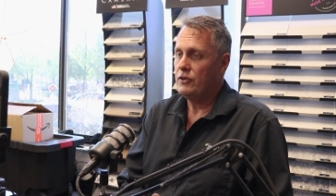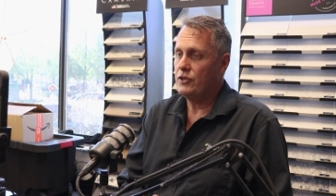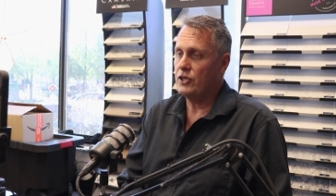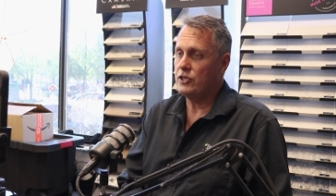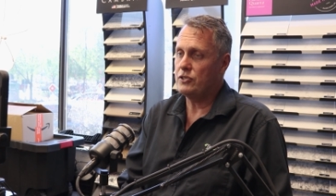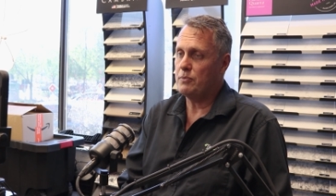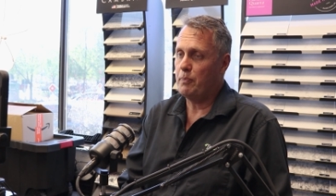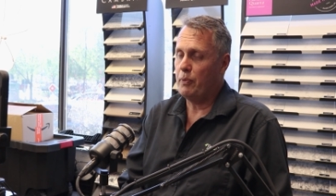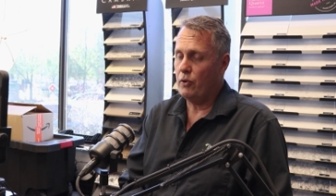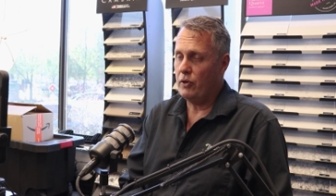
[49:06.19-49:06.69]

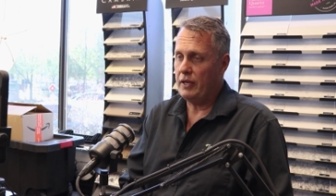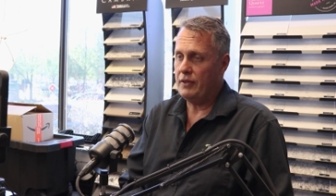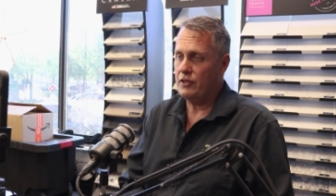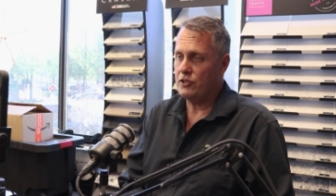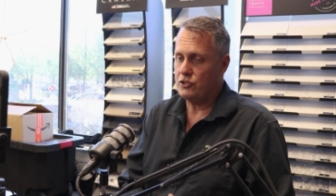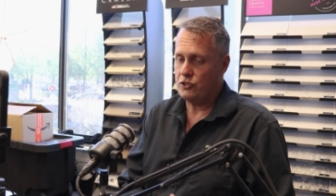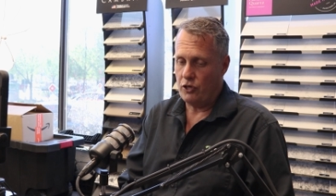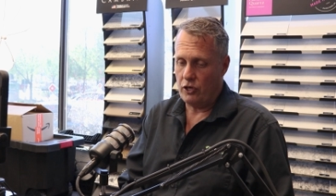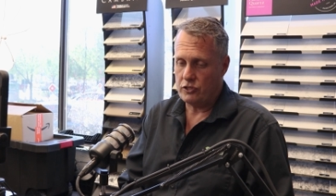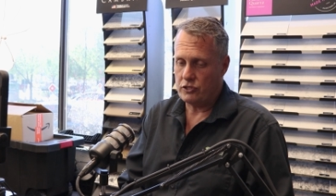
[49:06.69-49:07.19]
Just put in
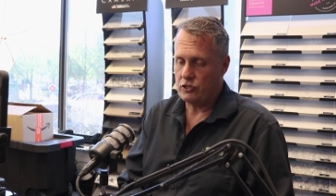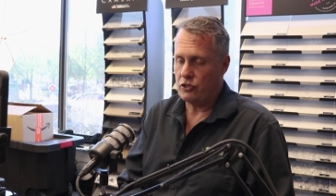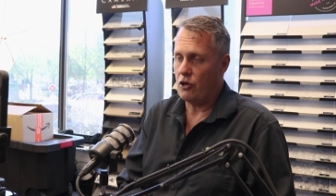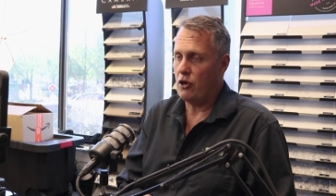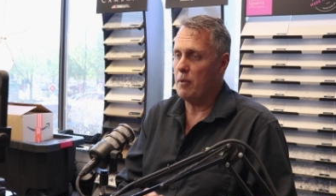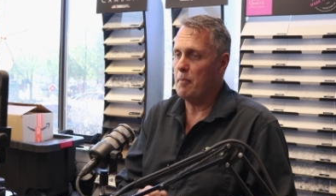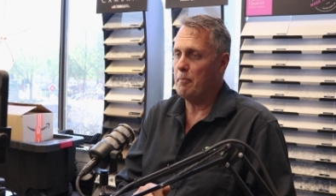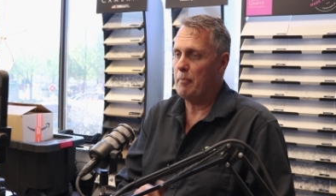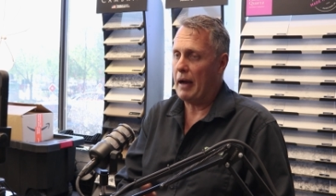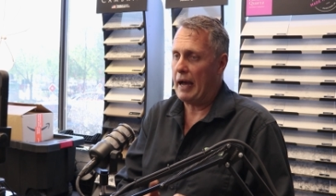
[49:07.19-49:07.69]
the search
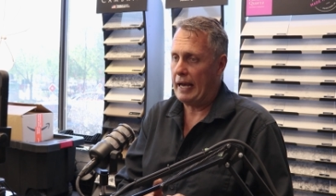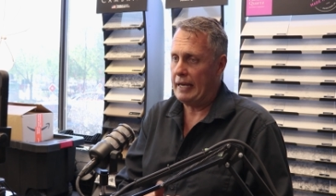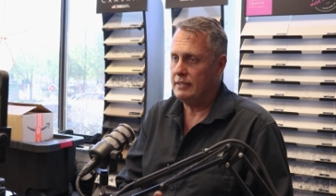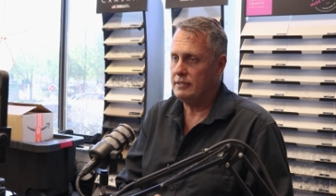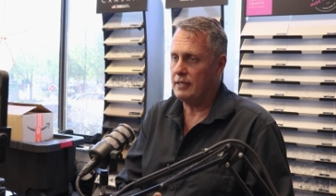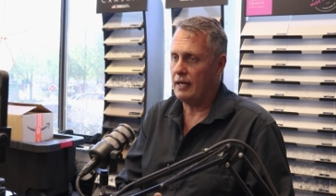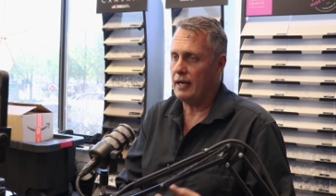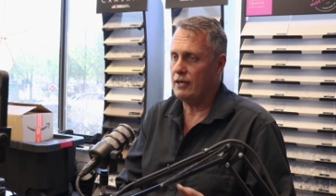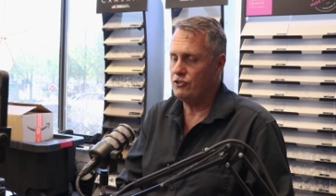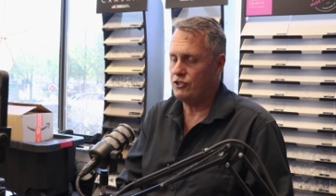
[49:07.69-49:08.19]
term
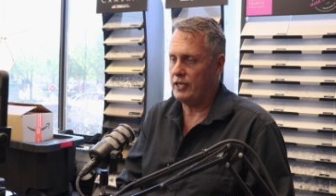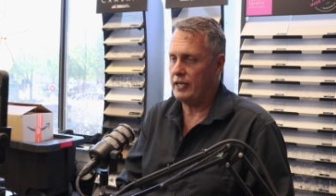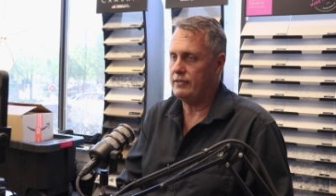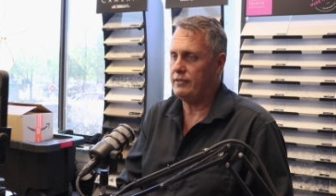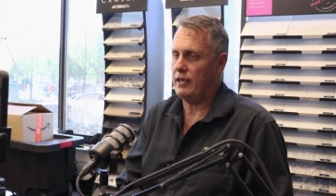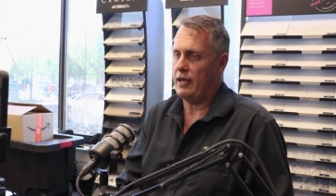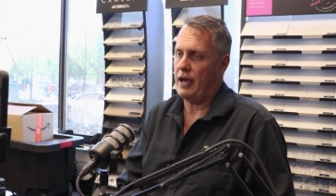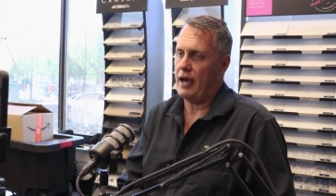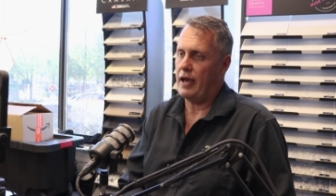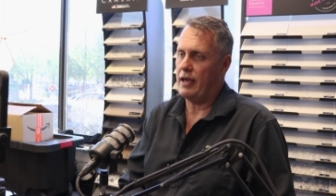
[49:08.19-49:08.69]
painter
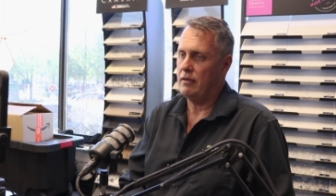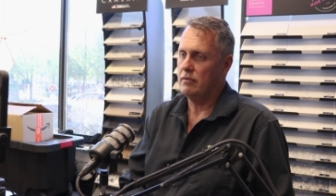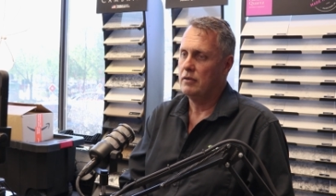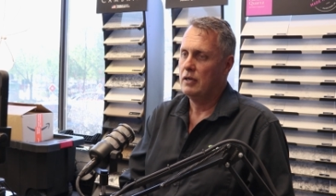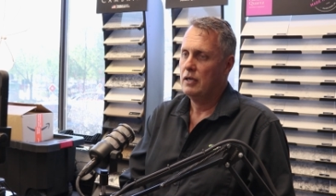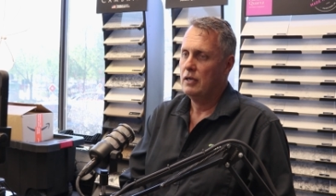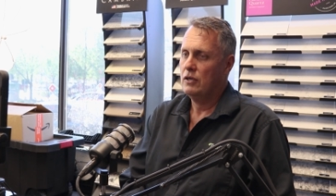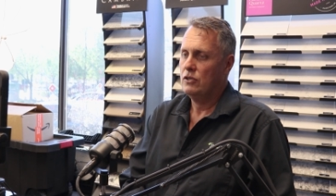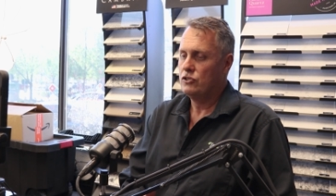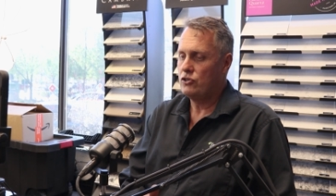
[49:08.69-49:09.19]
GTA,
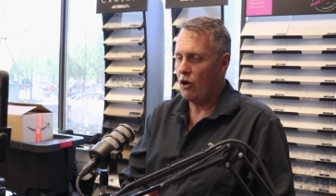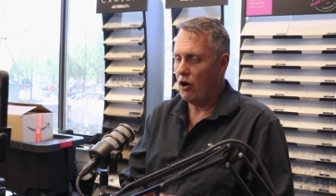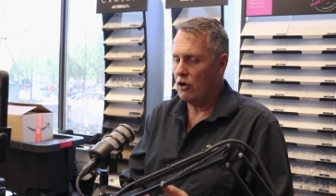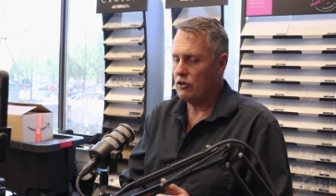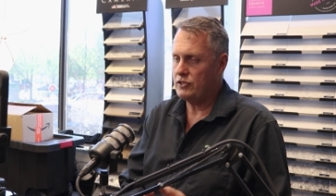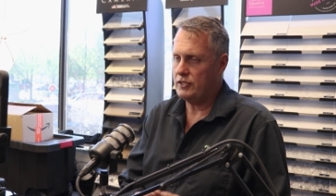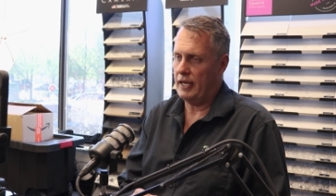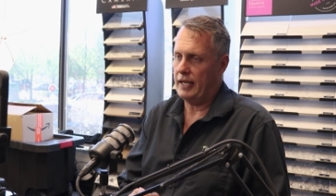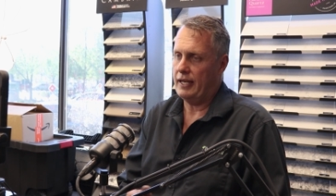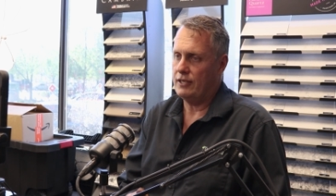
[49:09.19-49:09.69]

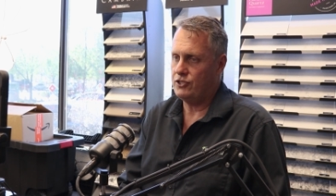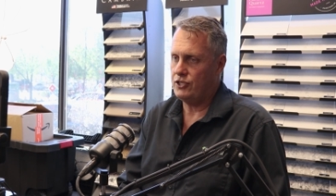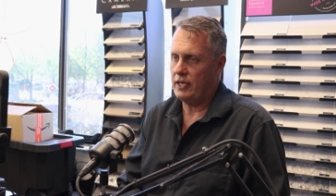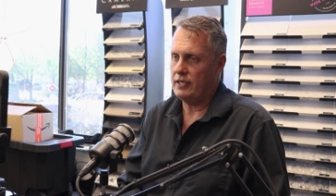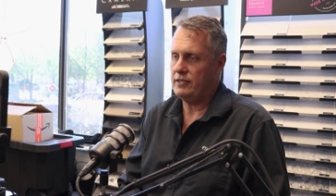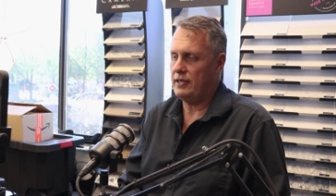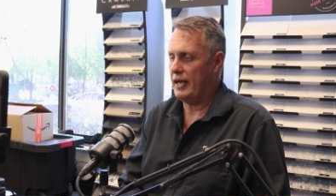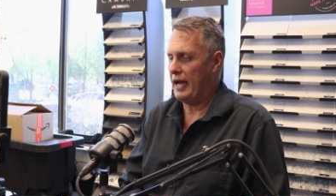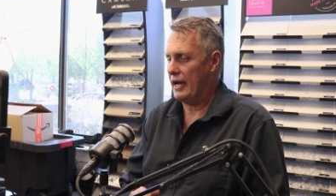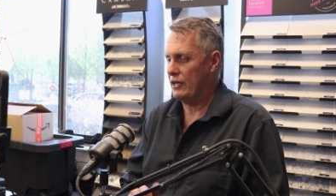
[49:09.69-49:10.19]
tile setter
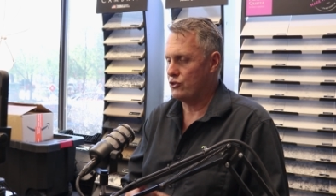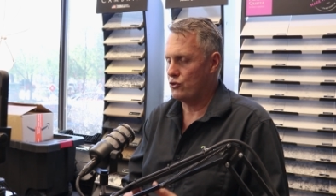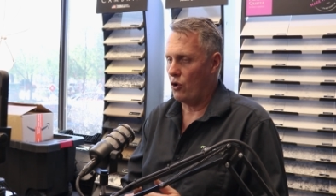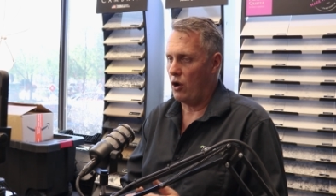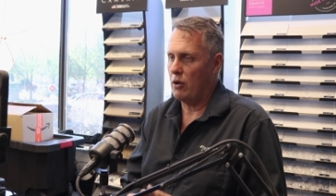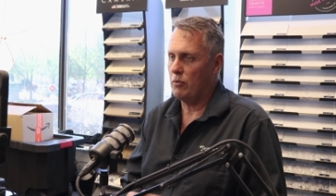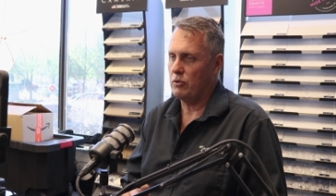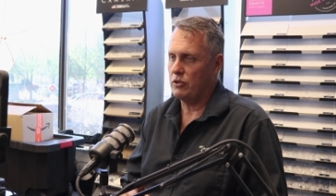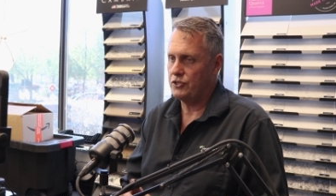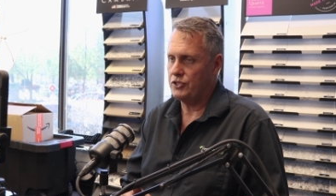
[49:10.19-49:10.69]
GTA,
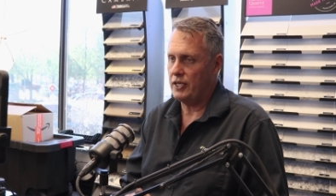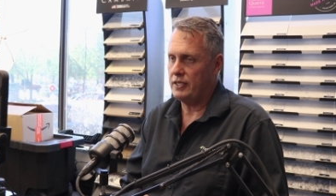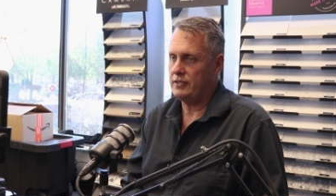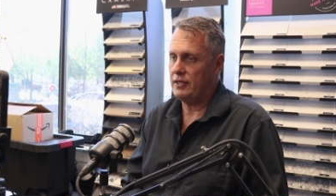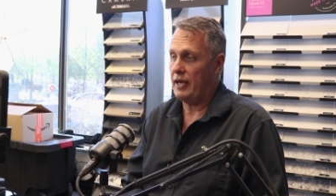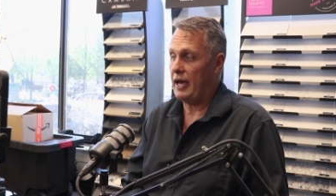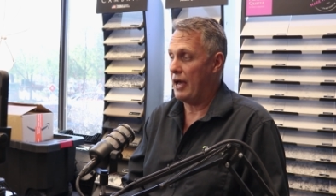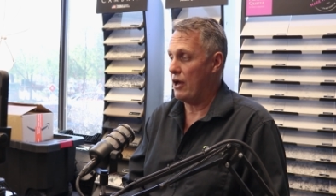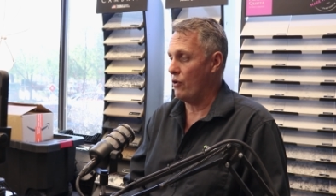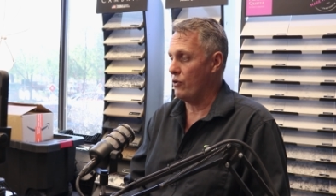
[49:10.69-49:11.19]
drywaller
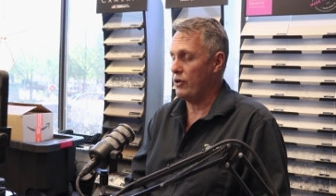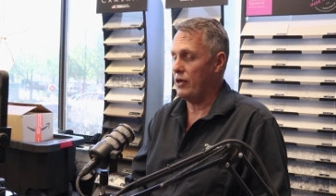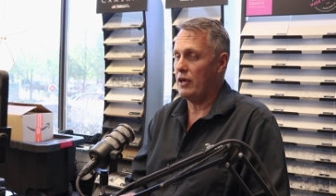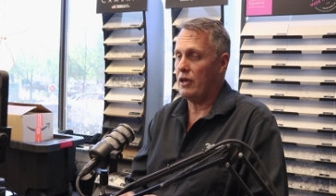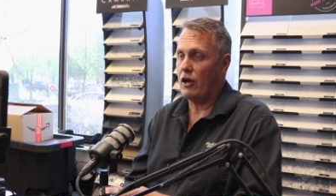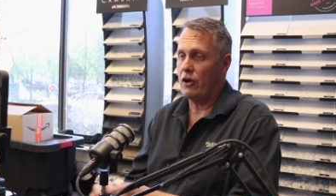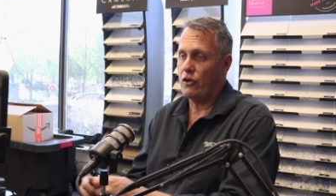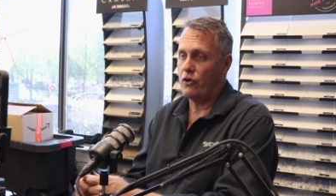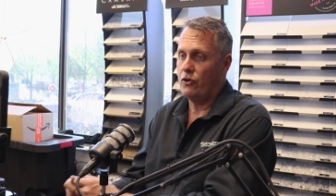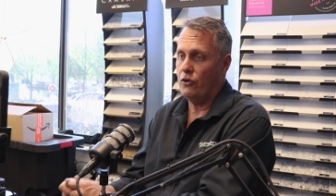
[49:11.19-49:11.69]
GTA, or you
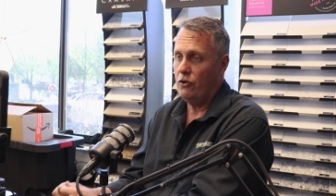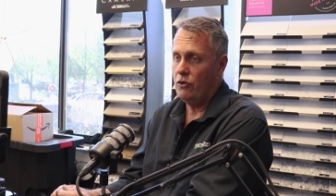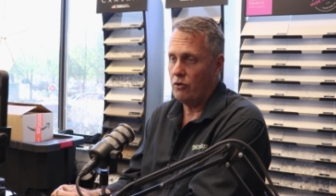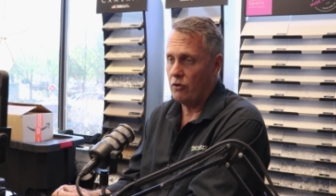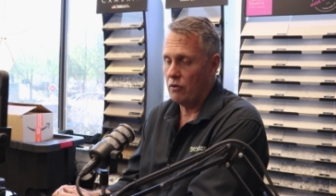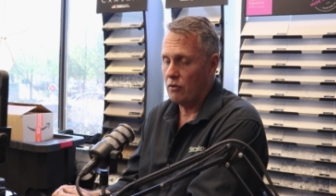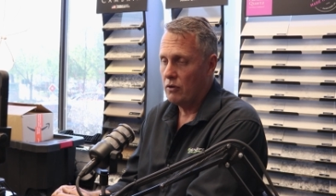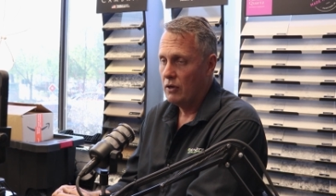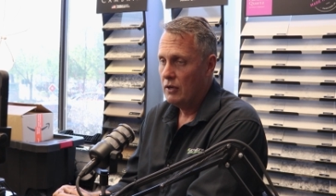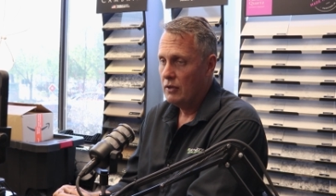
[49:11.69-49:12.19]
can go to
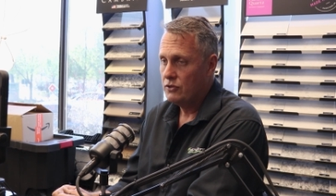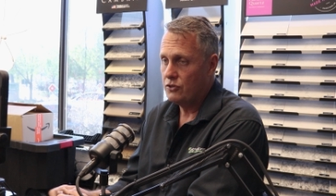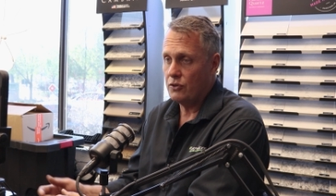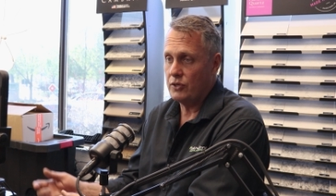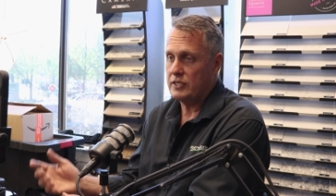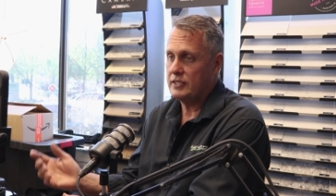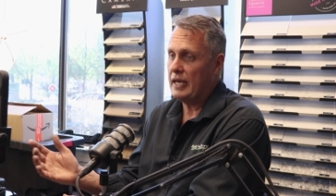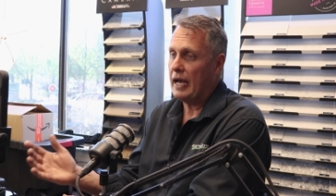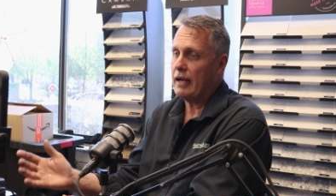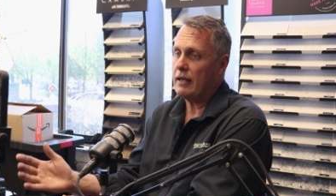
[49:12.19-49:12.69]
Google, do
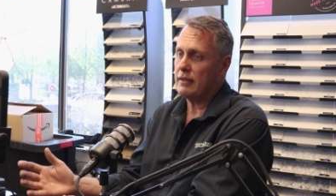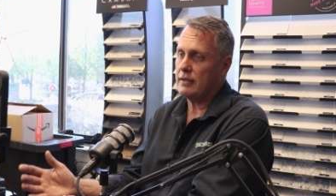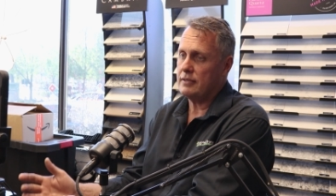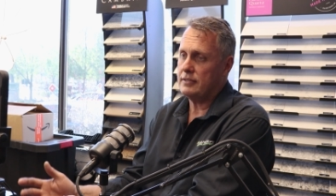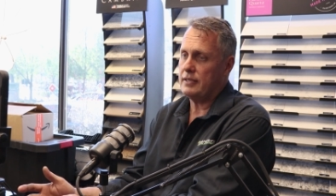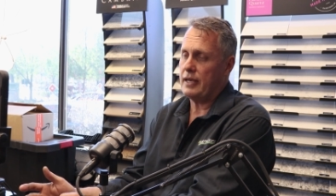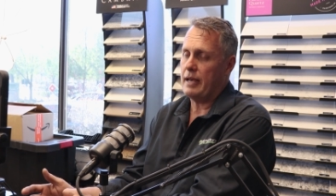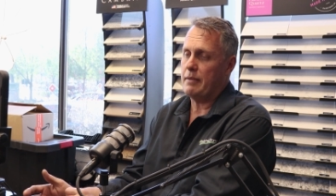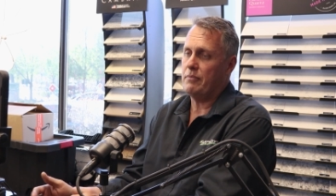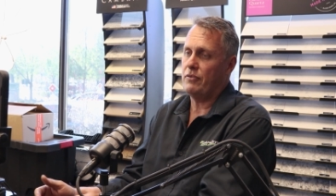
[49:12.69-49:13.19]
exactly the
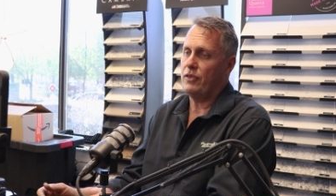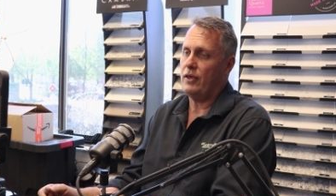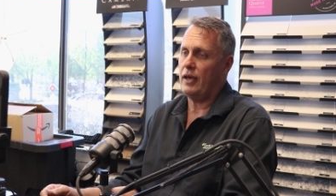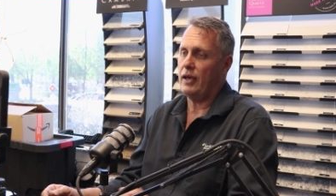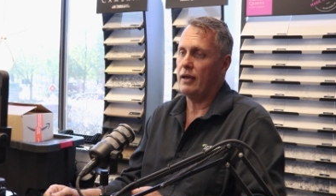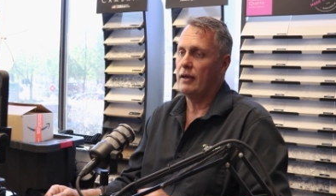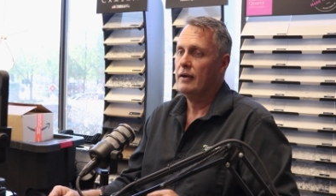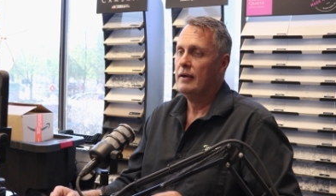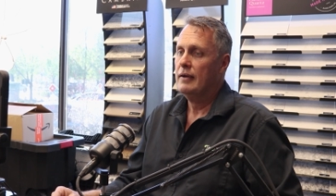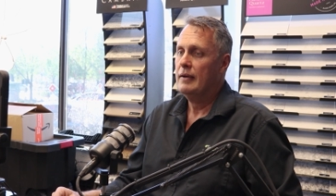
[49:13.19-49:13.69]
same
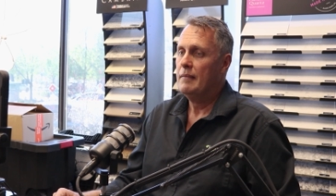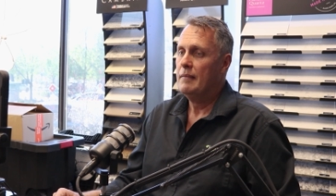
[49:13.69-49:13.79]
thing.